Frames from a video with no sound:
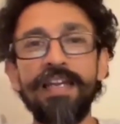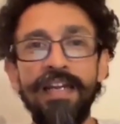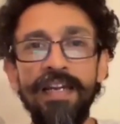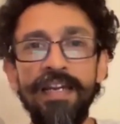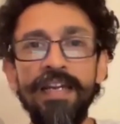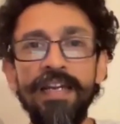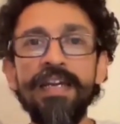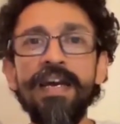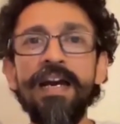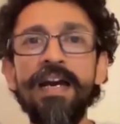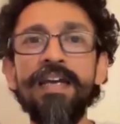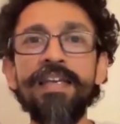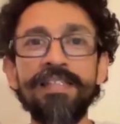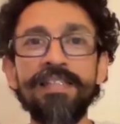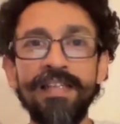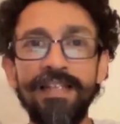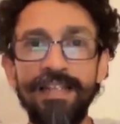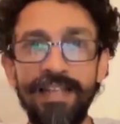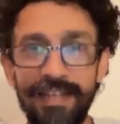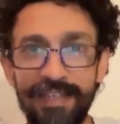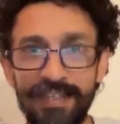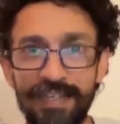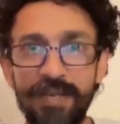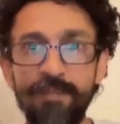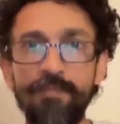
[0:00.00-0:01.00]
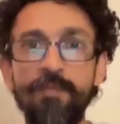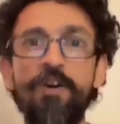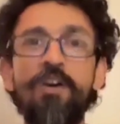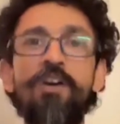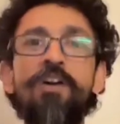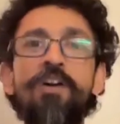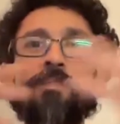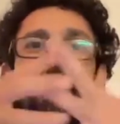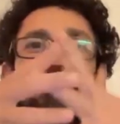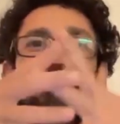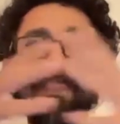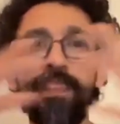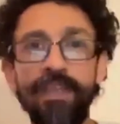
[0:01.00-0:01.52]
India is a little
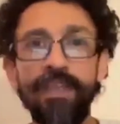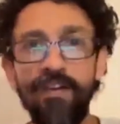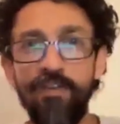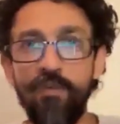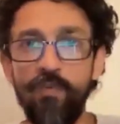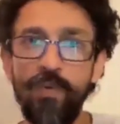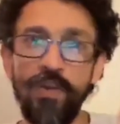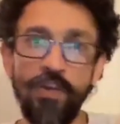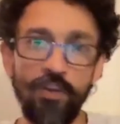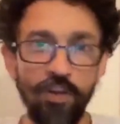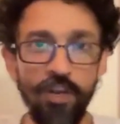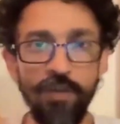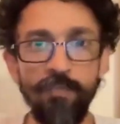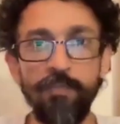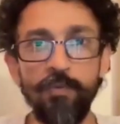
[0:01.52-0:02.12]
more, we're all